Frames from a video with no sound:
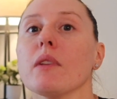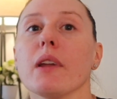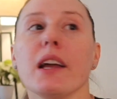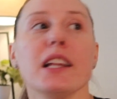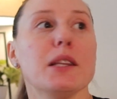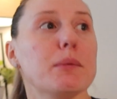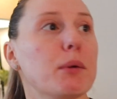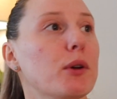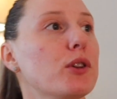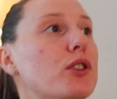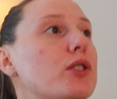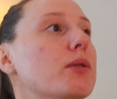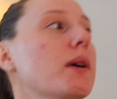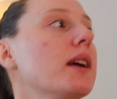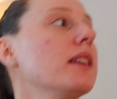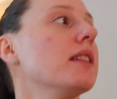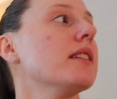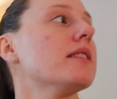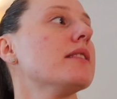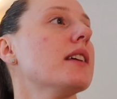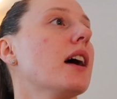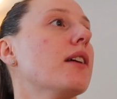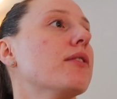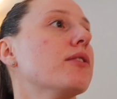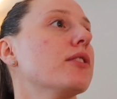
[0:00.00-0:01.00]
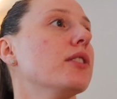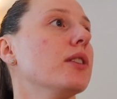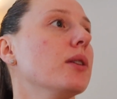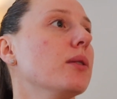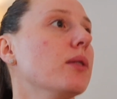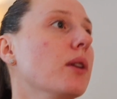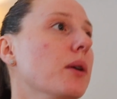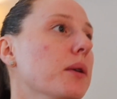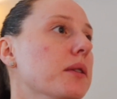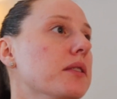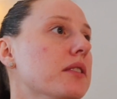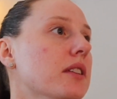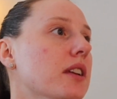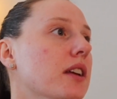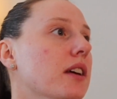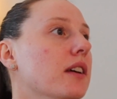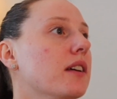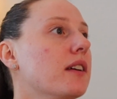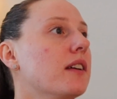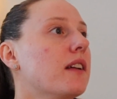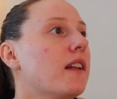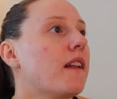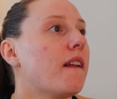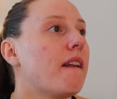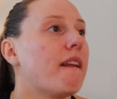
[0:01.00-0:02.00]
It's supposed to rain this afternoon though, isn't it?
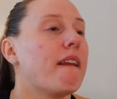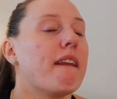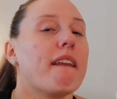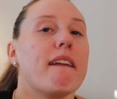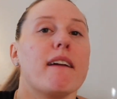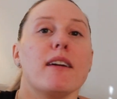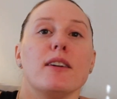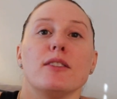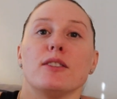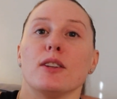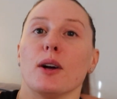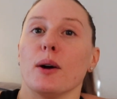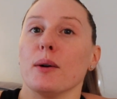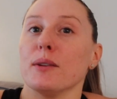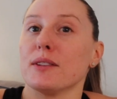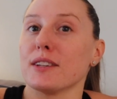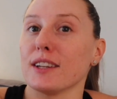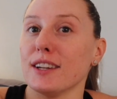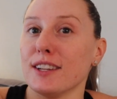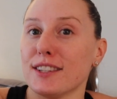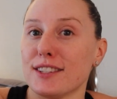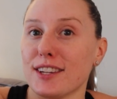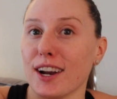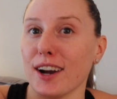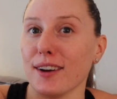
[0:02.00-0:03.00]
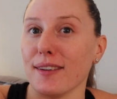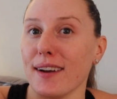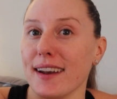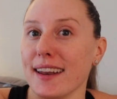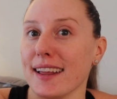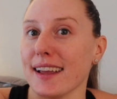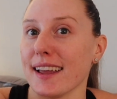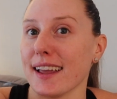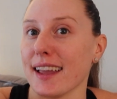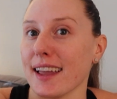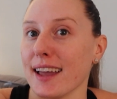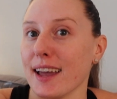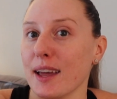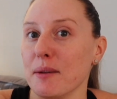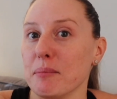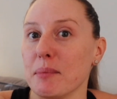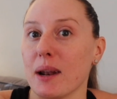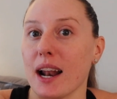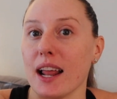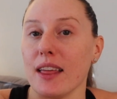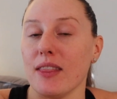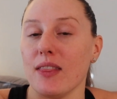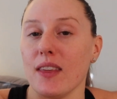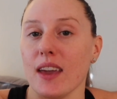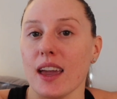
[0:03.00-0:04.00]
So it's gonna start raining again, but
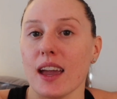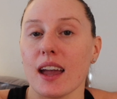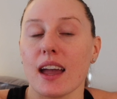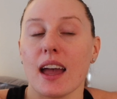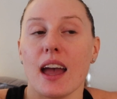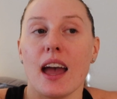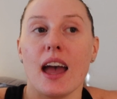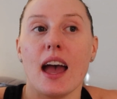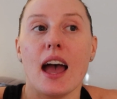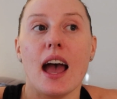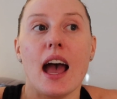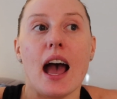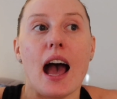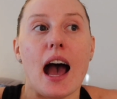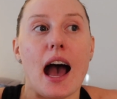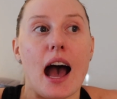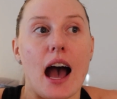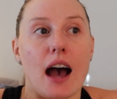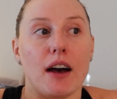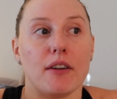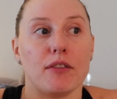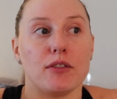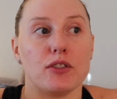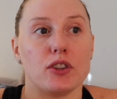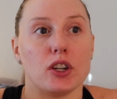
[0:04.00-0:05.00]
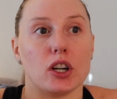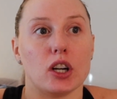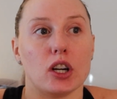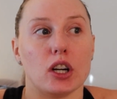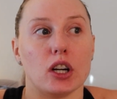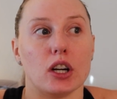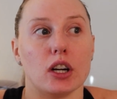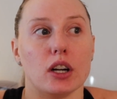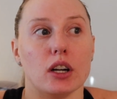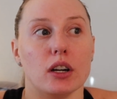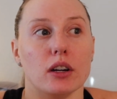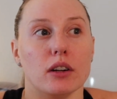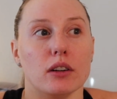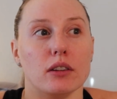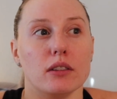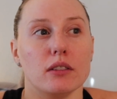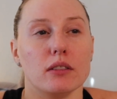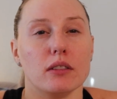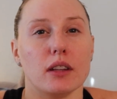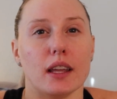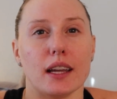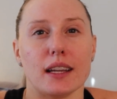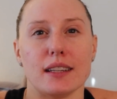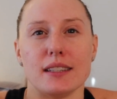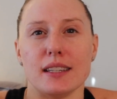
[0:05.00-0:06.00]
I think after
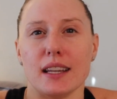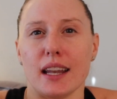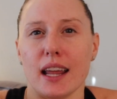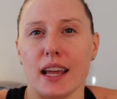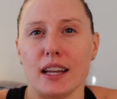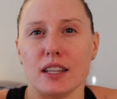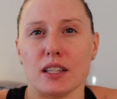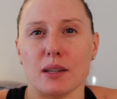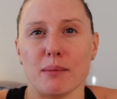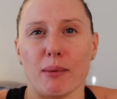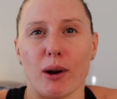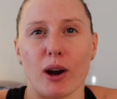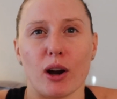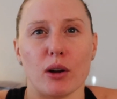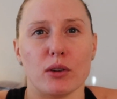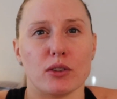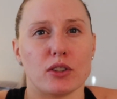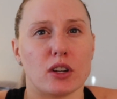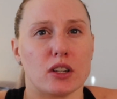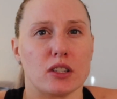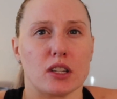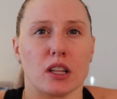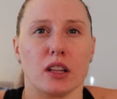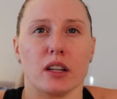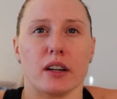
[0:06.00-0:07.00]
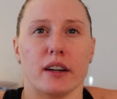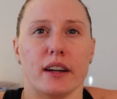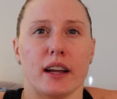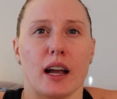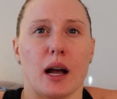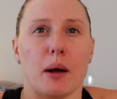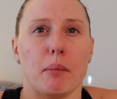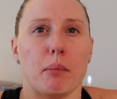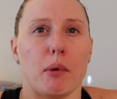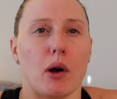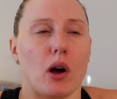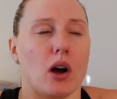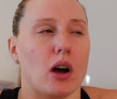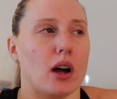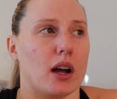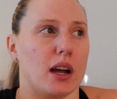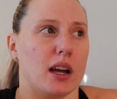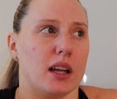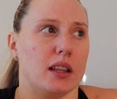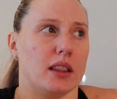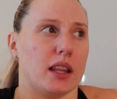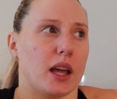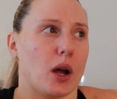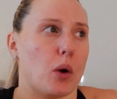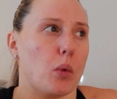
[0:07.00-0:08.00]
like today, tomorrow, it starts clearing up
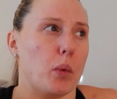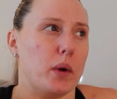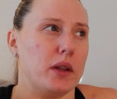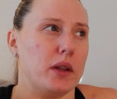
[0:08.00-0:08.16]
on like